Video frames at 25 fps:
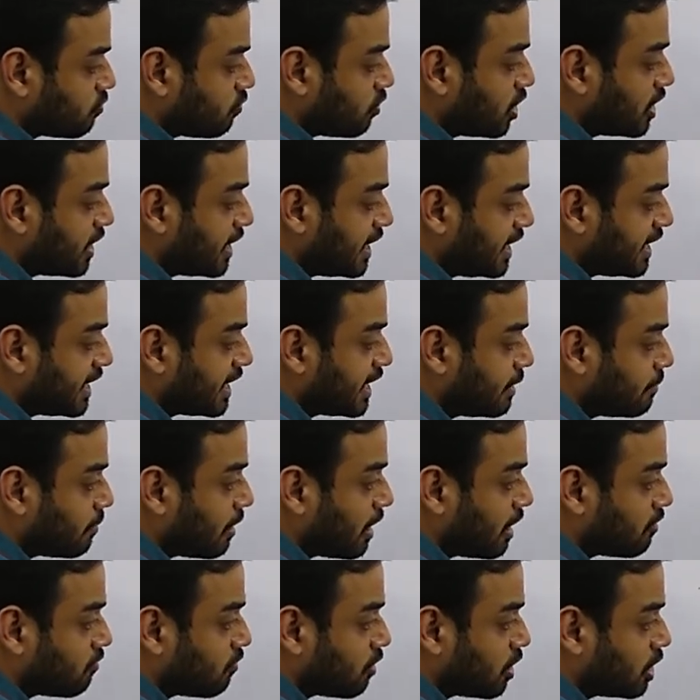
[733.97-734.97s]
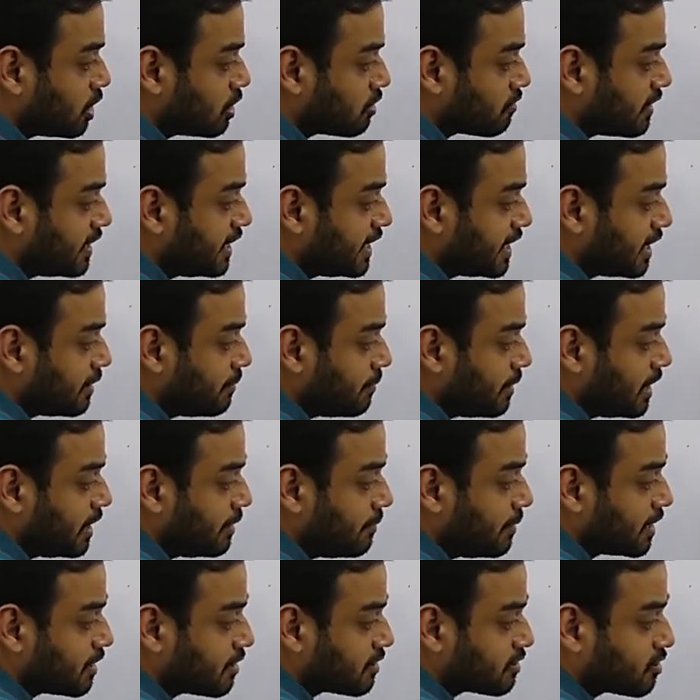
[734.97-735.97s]
180 by 120
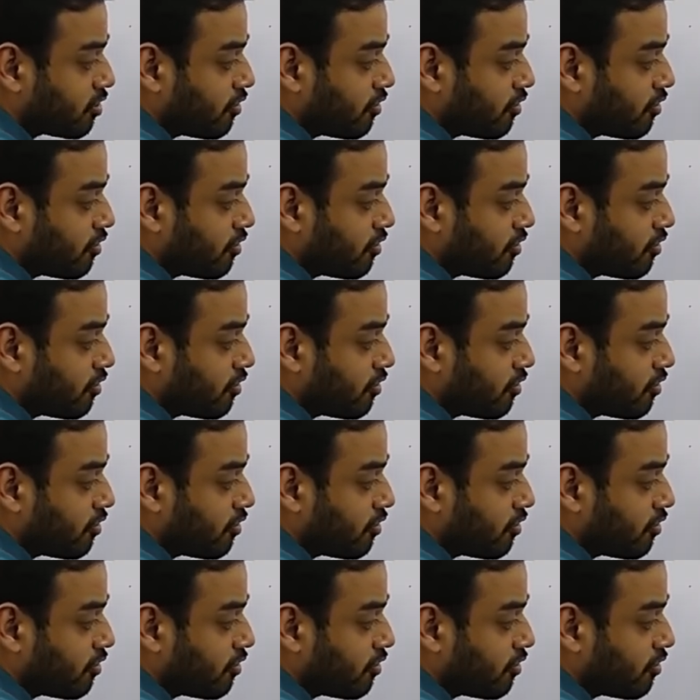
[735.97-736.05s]
millimeters